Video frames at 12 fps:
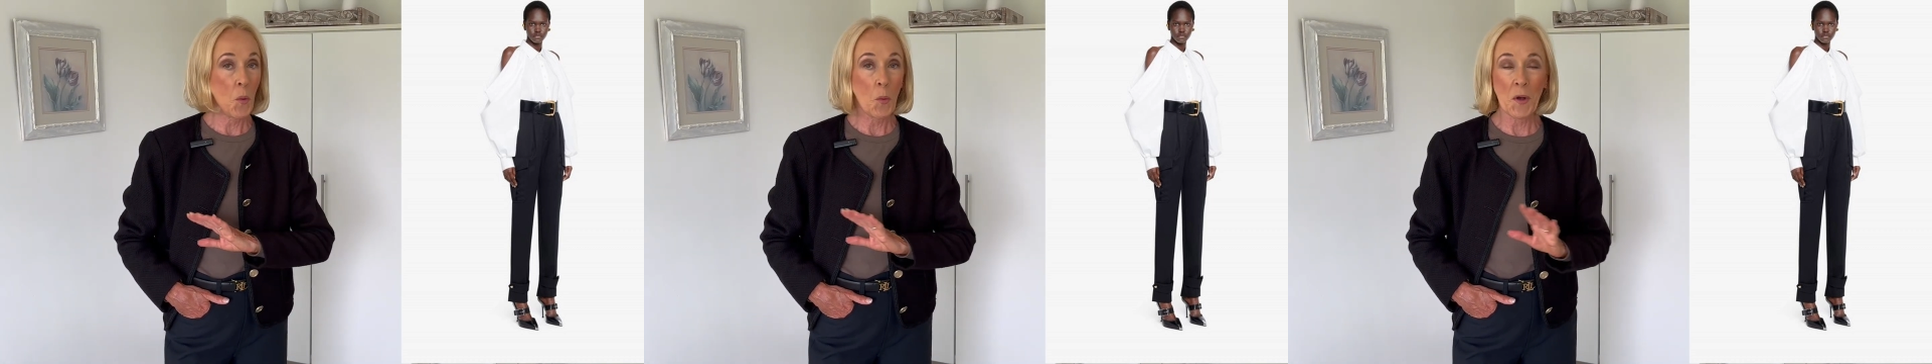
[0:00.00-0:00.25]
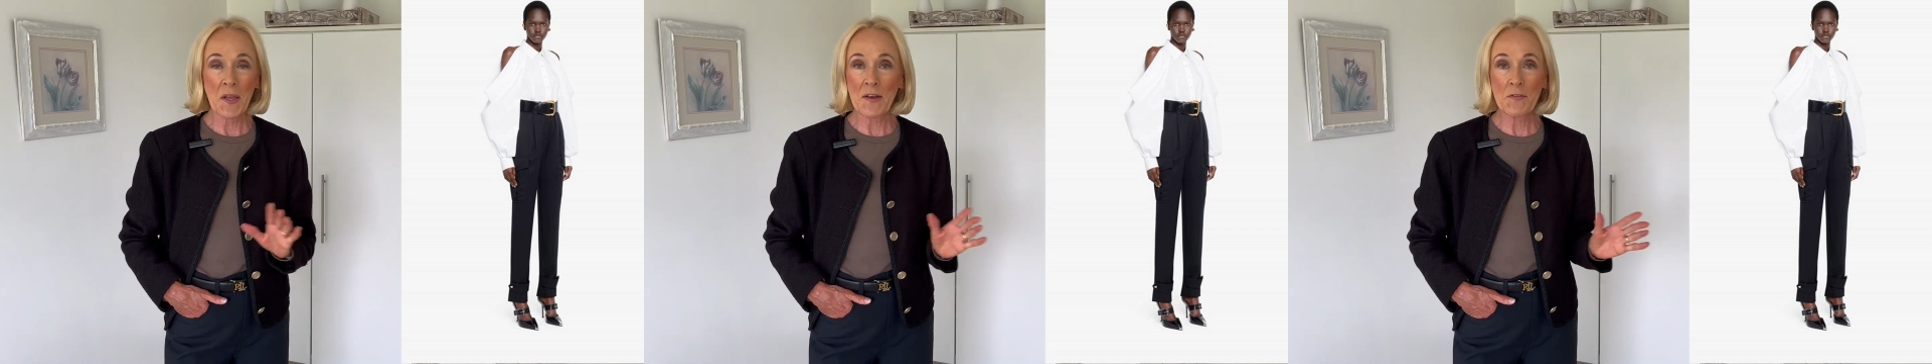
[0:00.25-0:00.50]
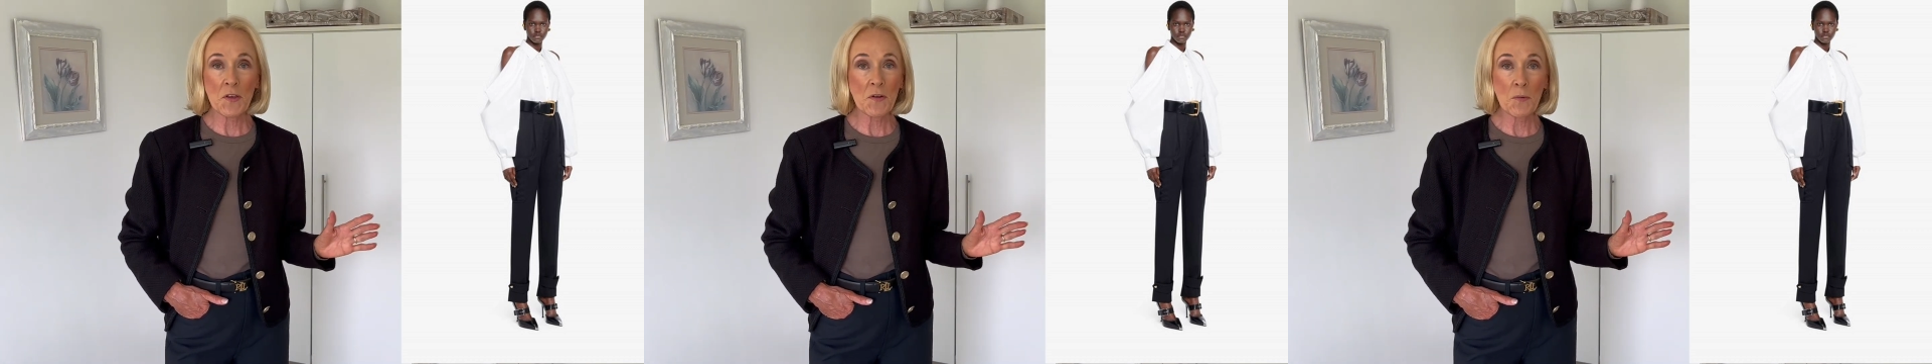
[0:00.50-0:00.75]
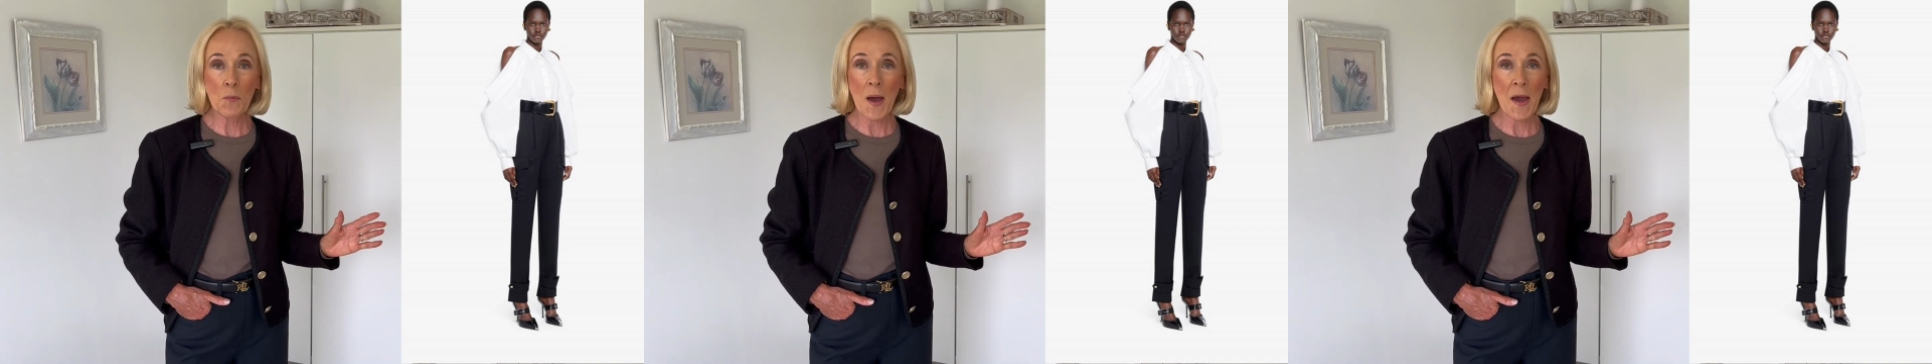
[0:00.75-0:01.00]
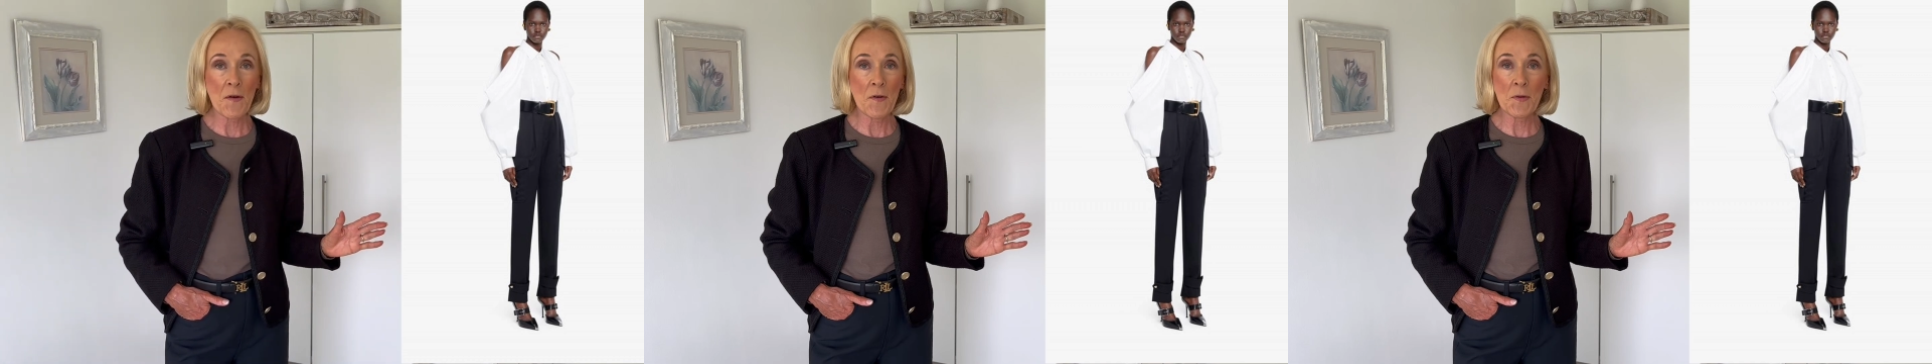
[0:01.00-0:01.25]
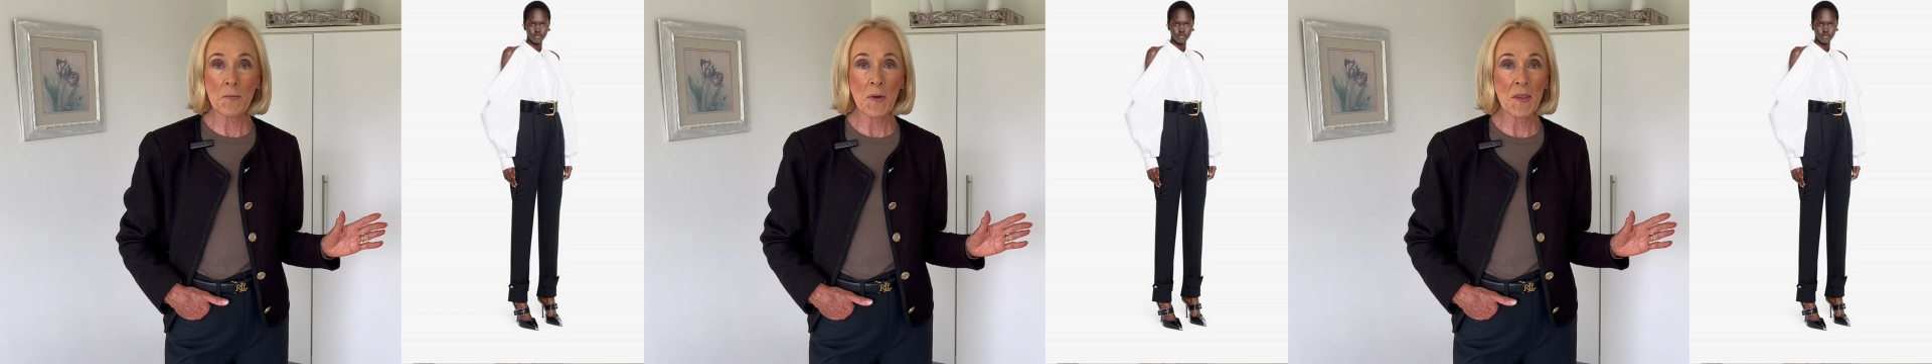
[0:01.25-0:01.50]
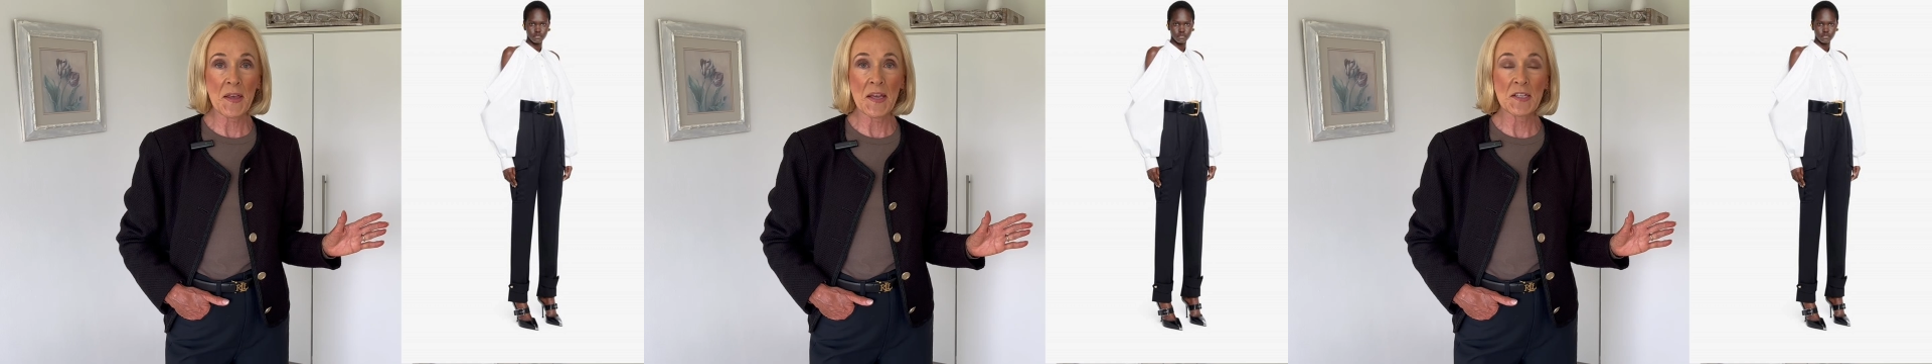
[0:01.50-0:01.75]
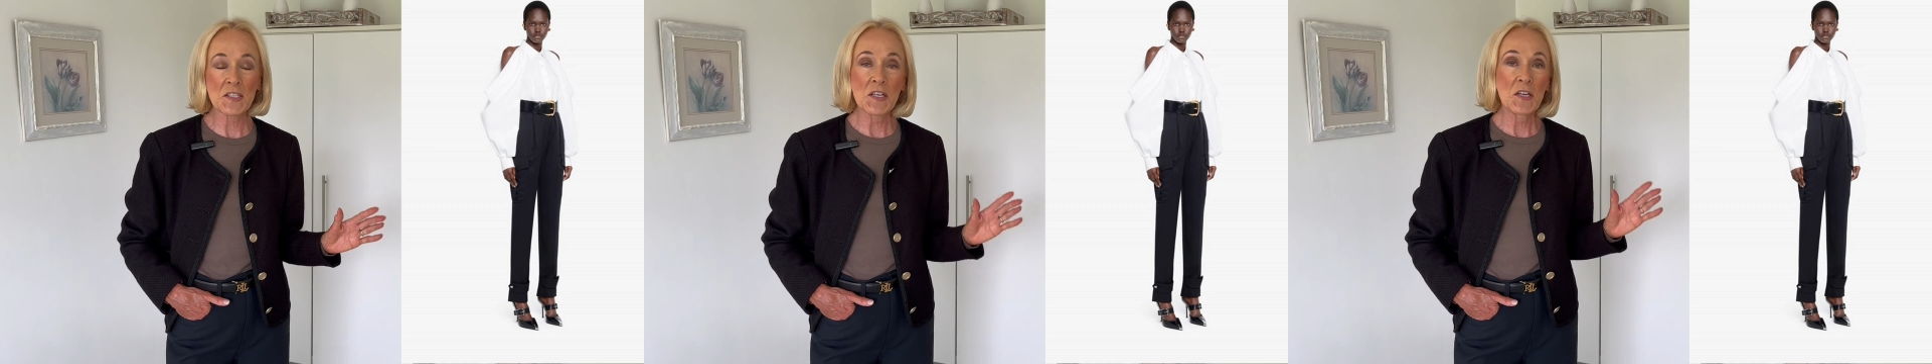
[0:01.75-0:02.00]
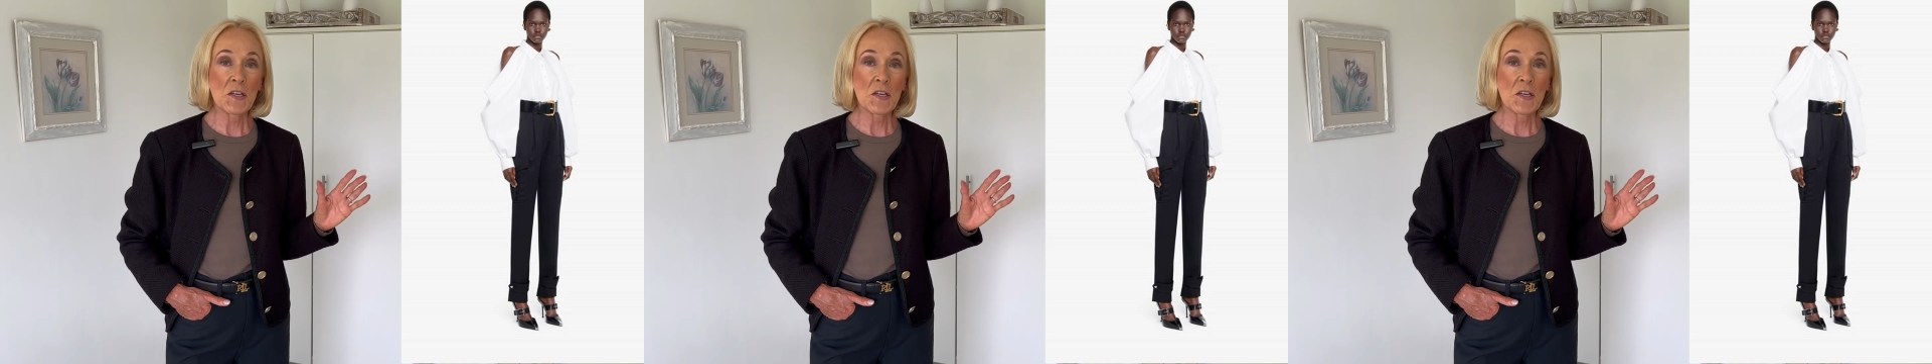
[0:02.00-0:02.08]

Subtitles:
whatever you're wearing with it,